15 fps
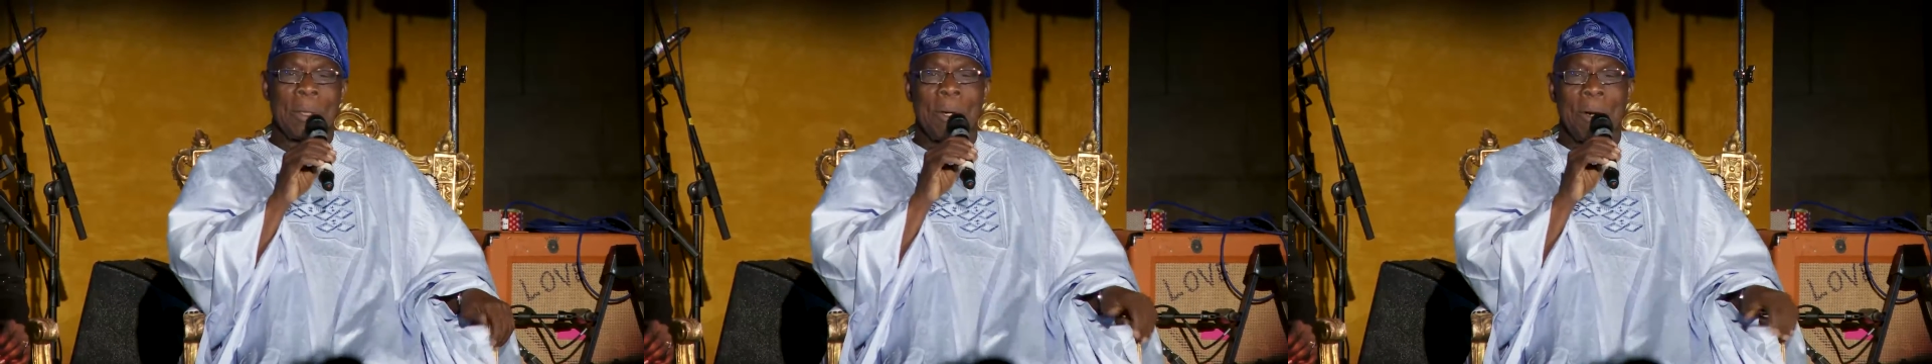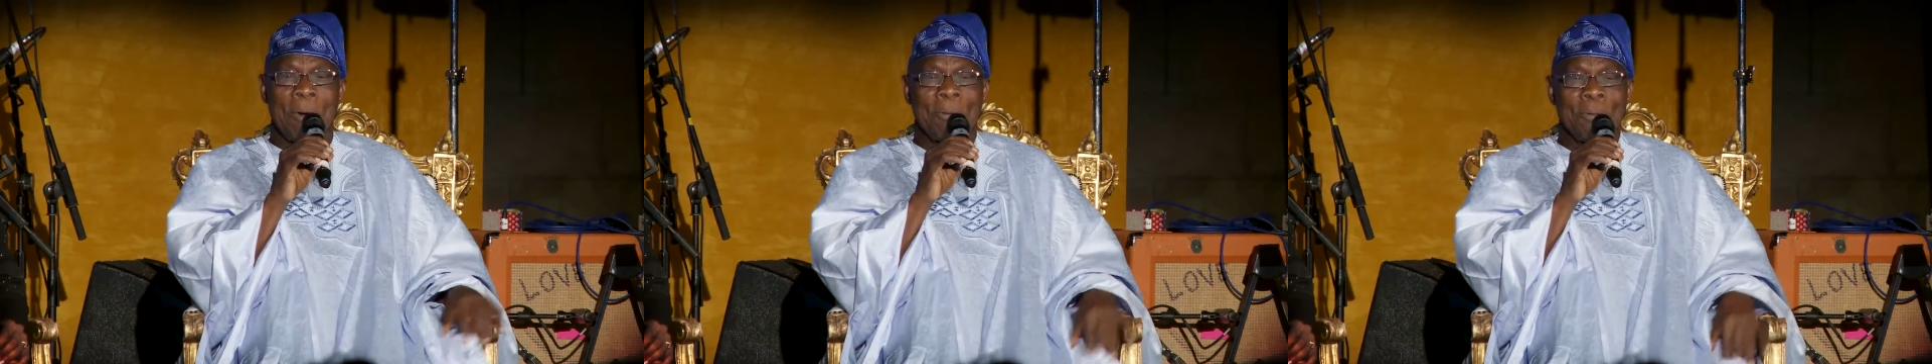
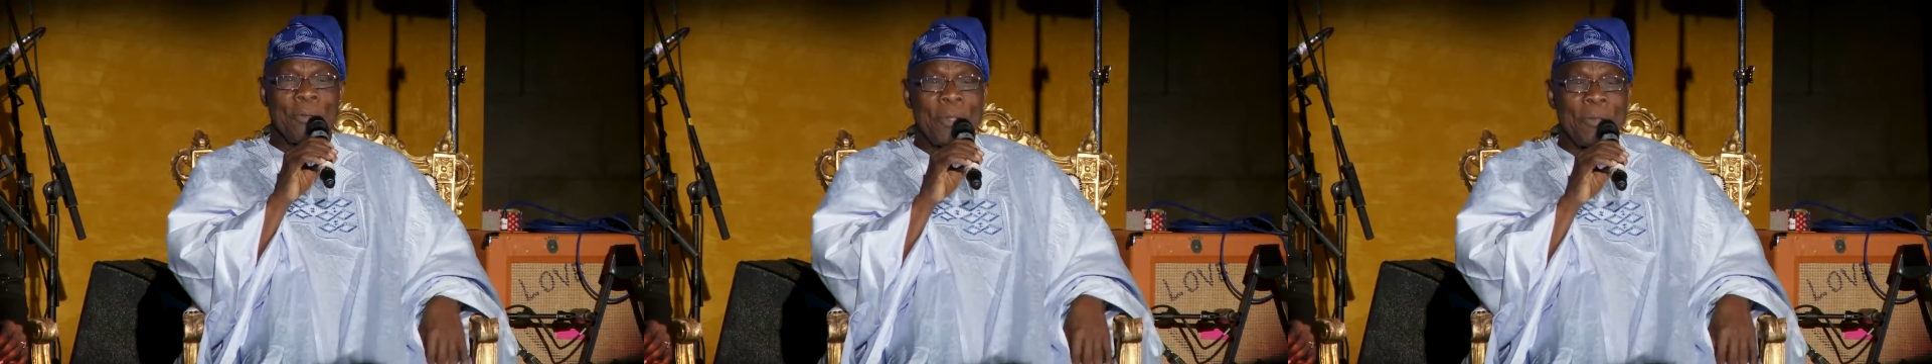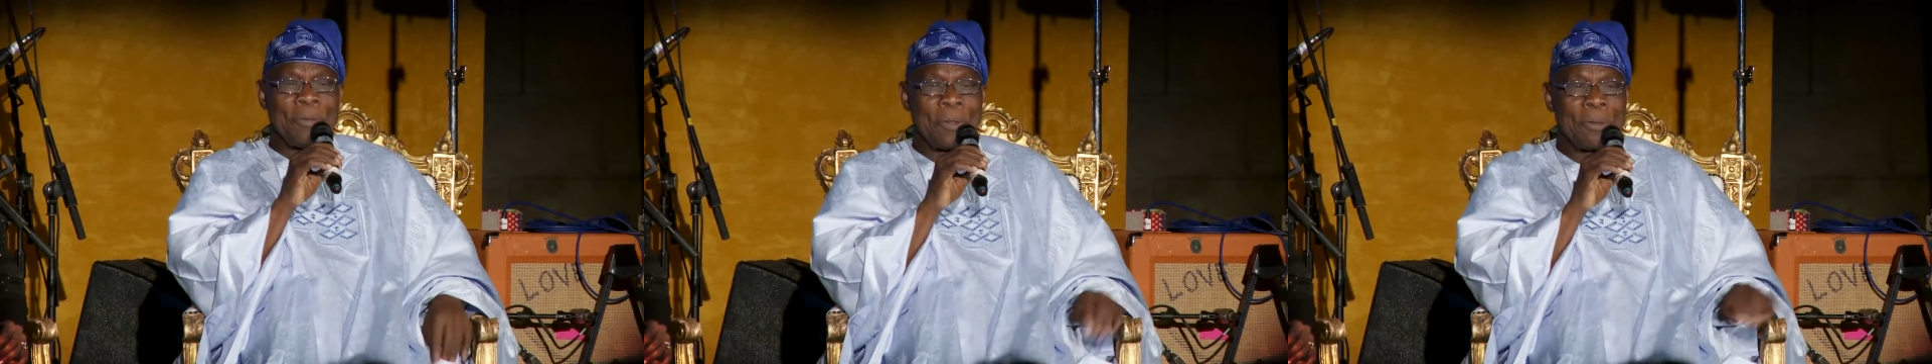of
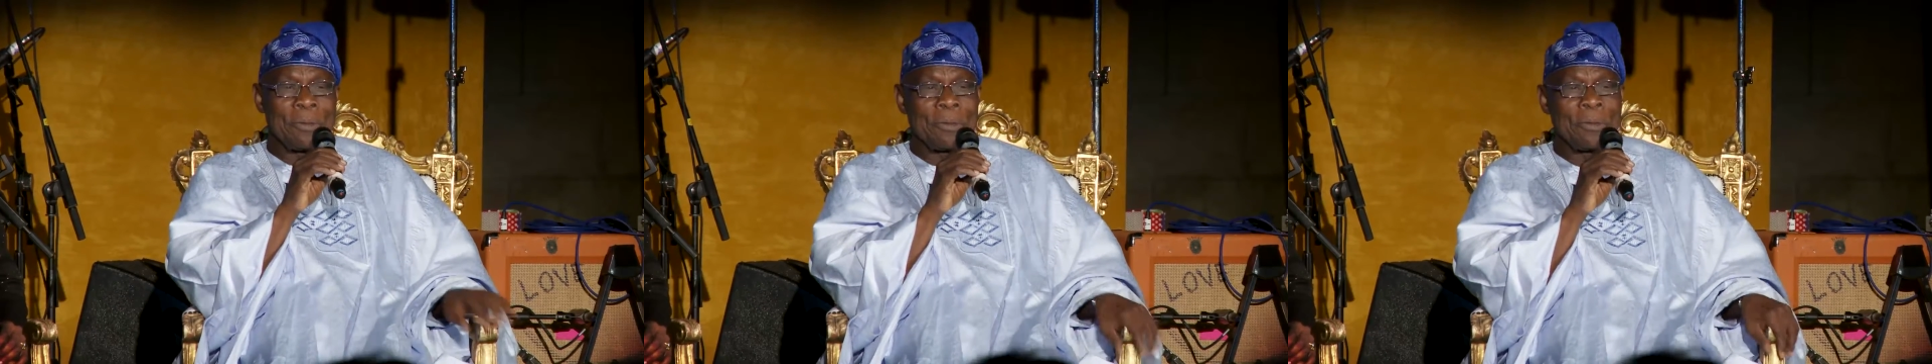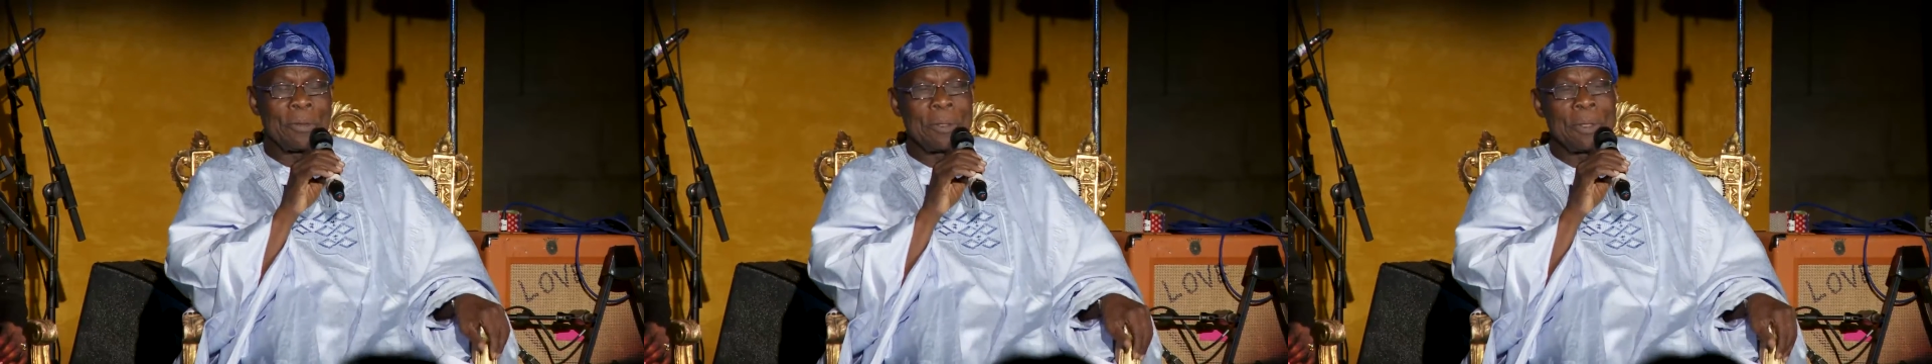
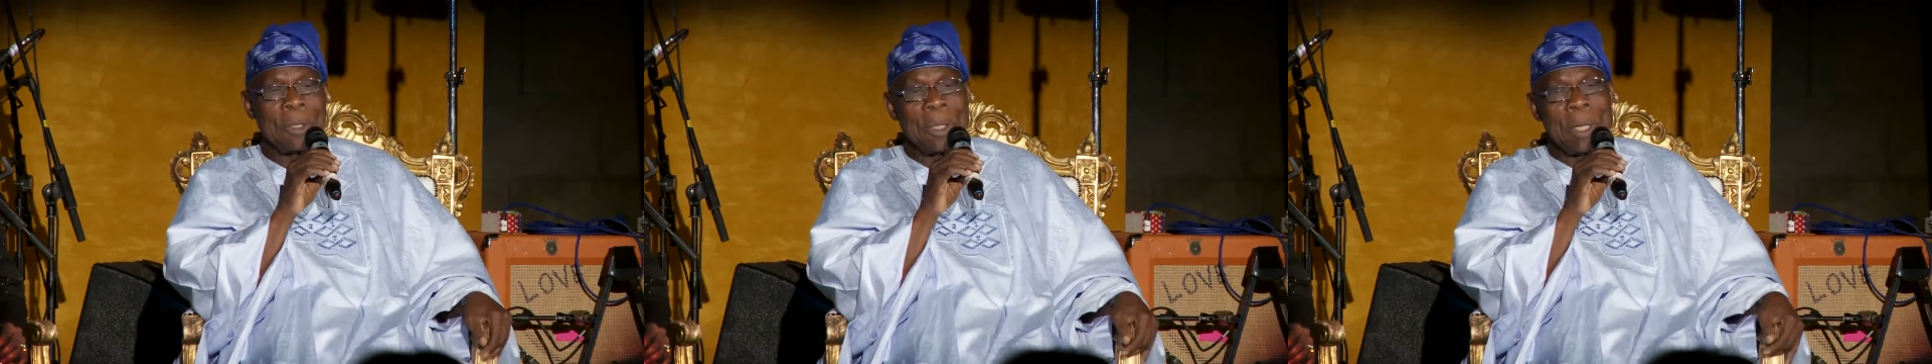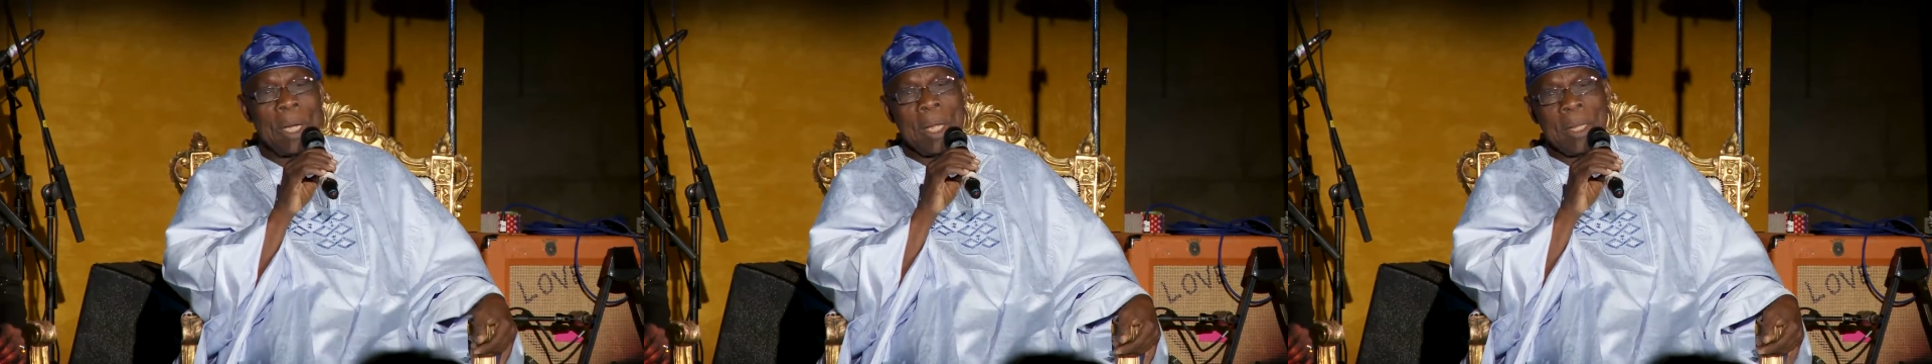savings.
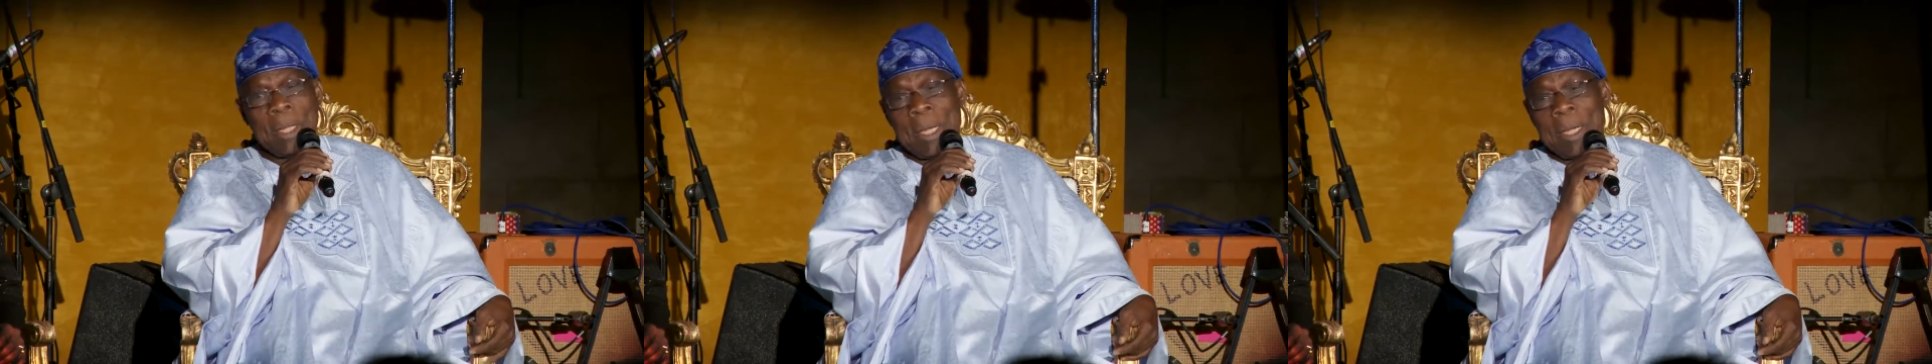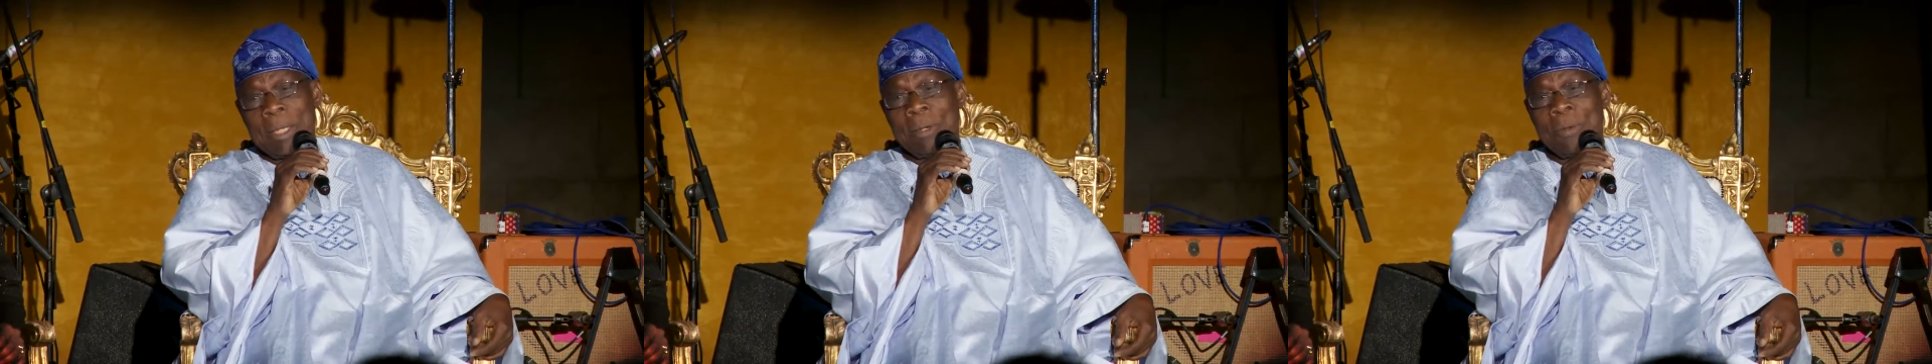And
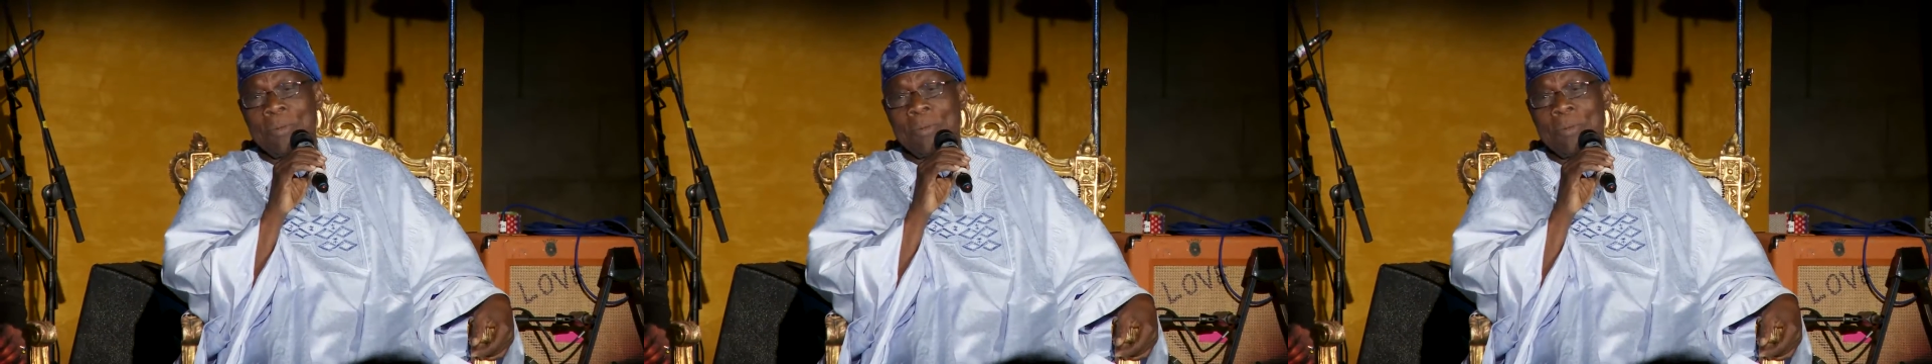then,